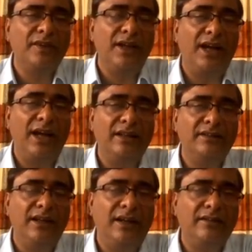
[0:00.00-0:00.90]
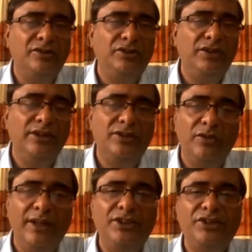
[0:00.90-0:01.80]
And
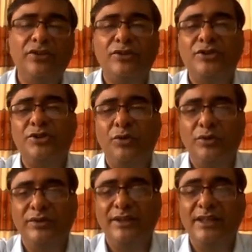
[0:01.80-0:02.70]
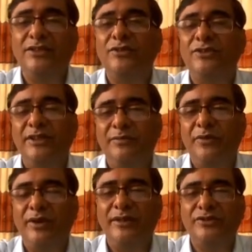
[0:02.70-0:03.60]
intonation or tone, that is also
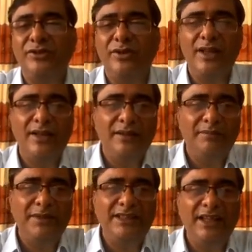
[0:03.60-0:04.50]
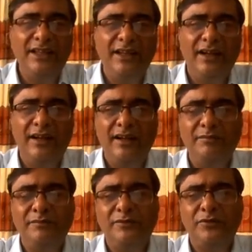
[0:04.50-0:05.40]
important. So basically,
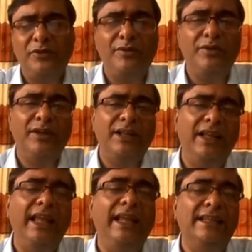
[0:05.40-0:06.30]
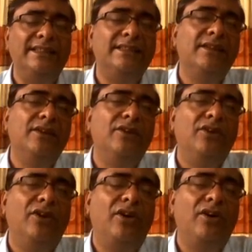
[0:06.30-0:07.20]
from our gaze,
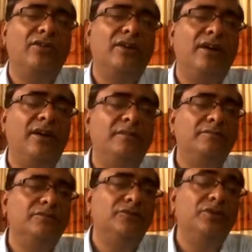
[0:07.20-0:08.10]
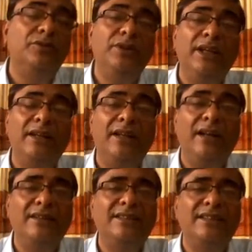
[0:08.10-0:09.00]
or we can
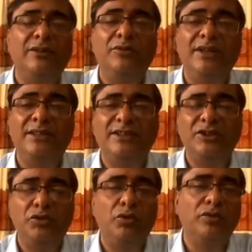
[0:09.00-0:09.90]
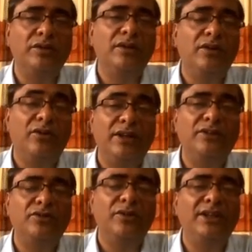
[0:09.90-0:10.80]
understand what is tone or
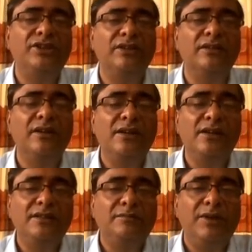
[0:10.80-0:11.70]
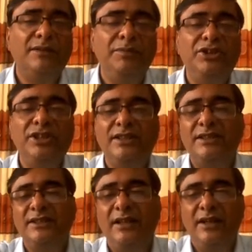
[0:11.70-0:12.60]
intonation, but pitching is